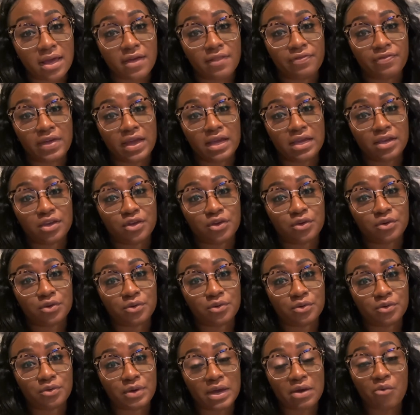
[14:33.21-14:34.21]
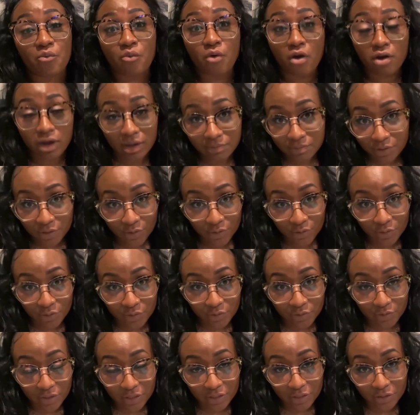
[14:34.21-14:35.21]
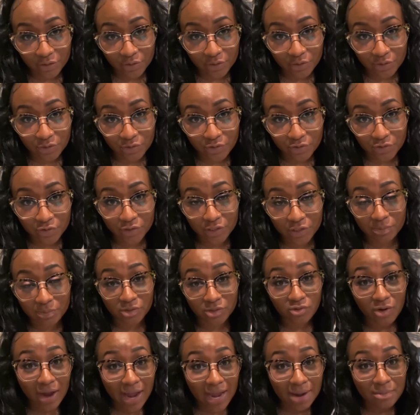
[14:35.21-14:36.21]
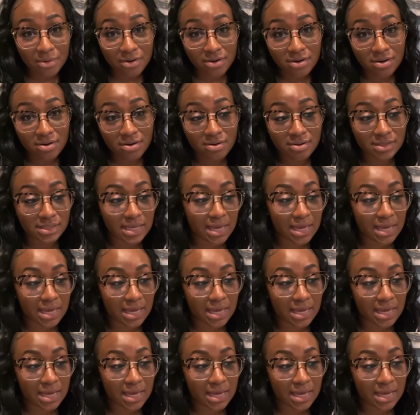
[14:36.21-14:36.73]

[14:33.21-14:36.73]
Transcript: Thank you, and welcome to the new subscribers.